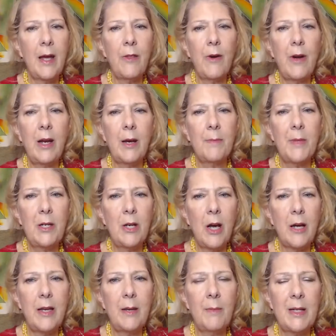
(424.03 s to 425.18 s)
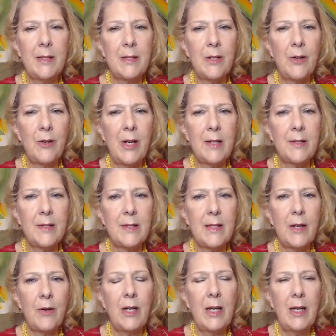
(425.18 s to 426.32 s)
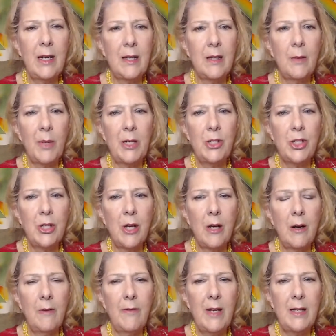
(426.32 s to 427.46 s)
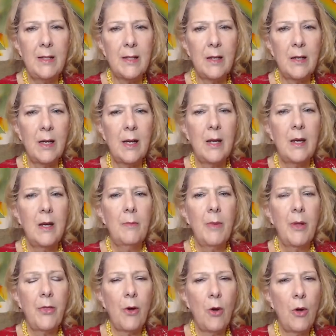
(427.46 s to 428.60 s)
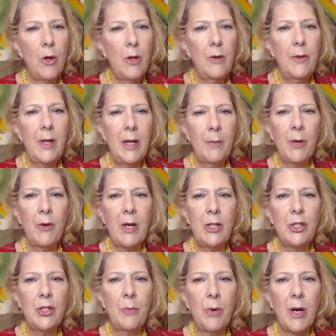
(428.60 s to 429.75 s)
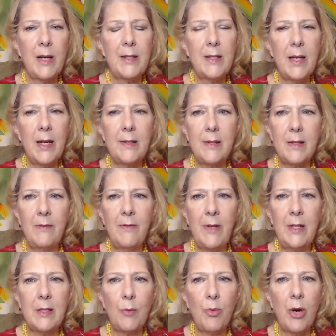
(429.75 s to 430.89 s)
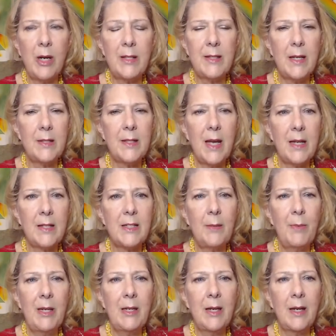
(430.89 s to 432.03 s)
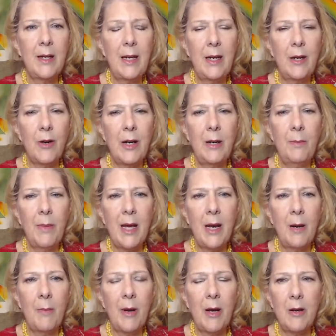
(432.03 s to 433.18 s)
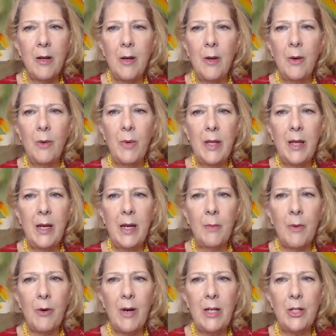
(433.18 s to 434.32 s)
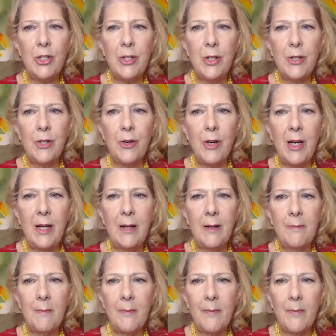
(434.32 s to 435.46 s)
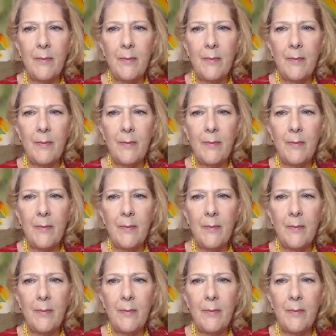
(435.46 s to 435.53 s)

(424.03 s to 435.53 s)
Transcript: gathering up the documents that are necessary to get the pensionado visa. But the whole immigration process and visa process has to be done here in Panama with an immigration attorney.